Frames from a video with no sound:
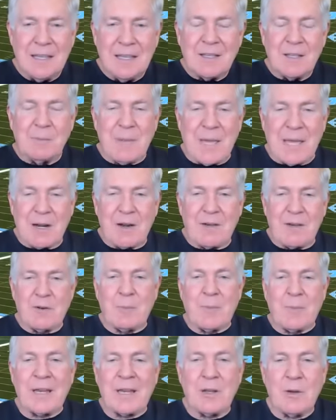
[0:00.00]
the better
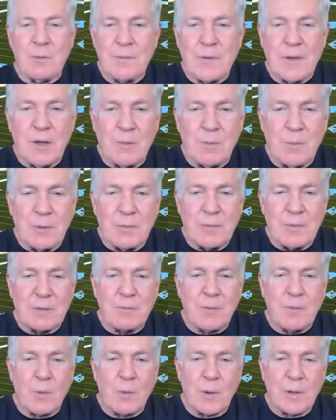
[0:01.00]
everybody will feel moving
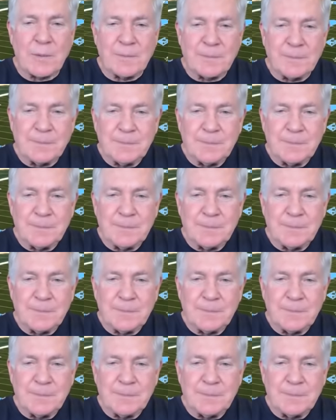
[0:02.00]
forward.